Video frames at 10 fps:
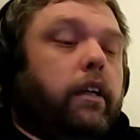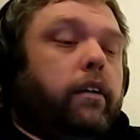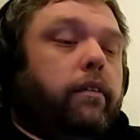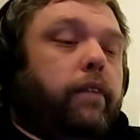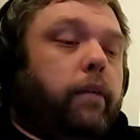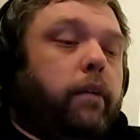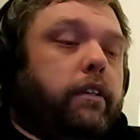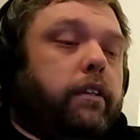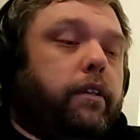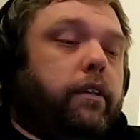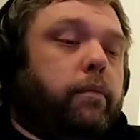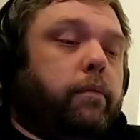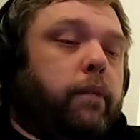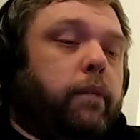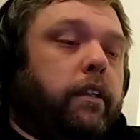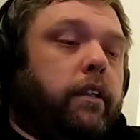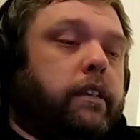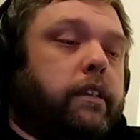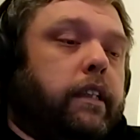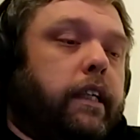find me on the tube. I'll be on there
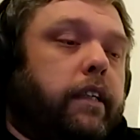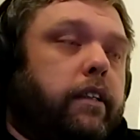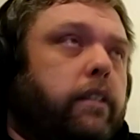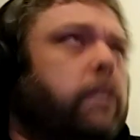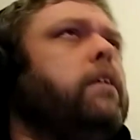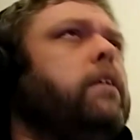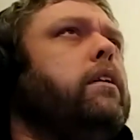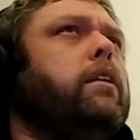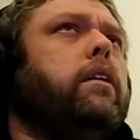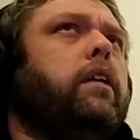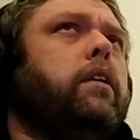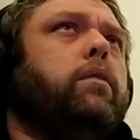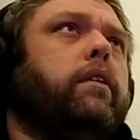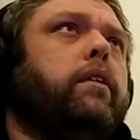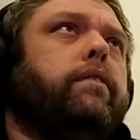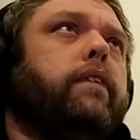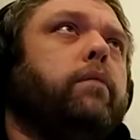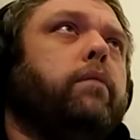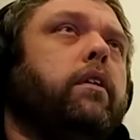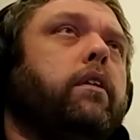tonight. I don't know what the fuck I'm
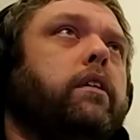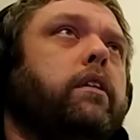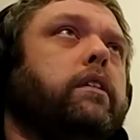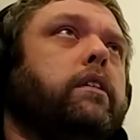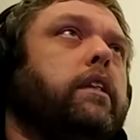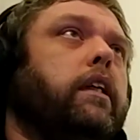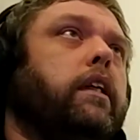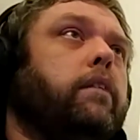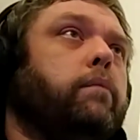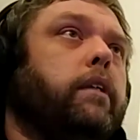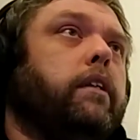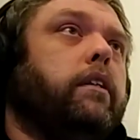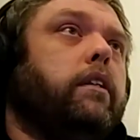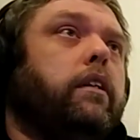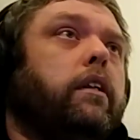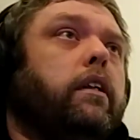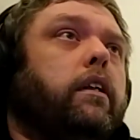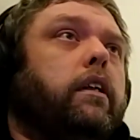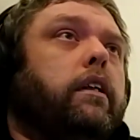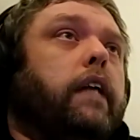doing on there tonight, but
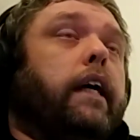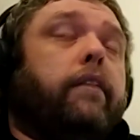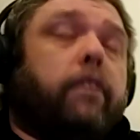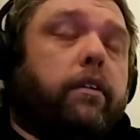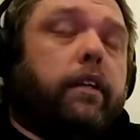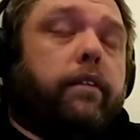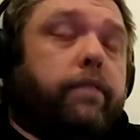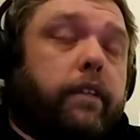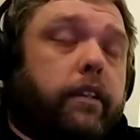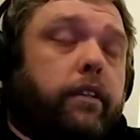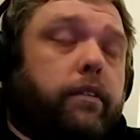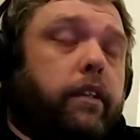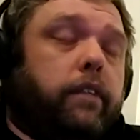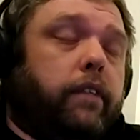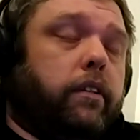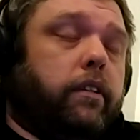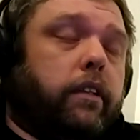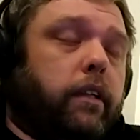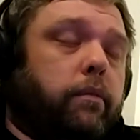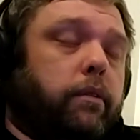yeah, I have to go get a fucking new TV to hook
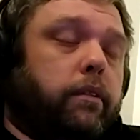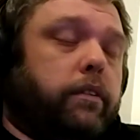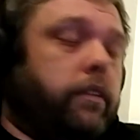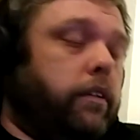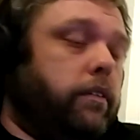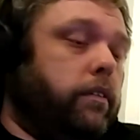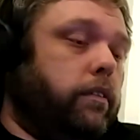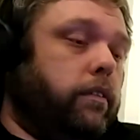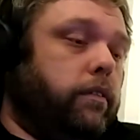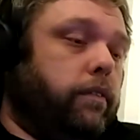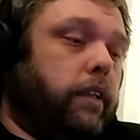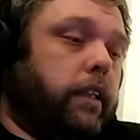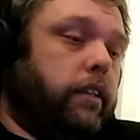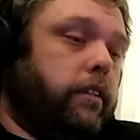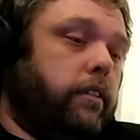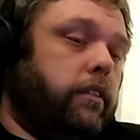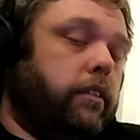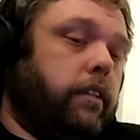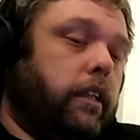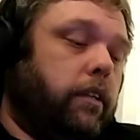up to it. So fucking
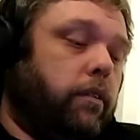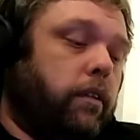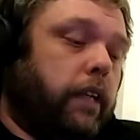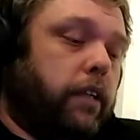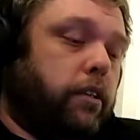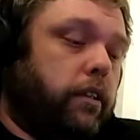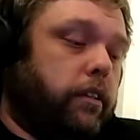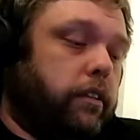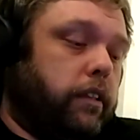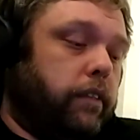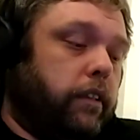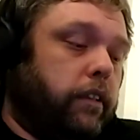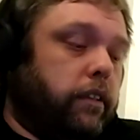I gotta do all that shit this evening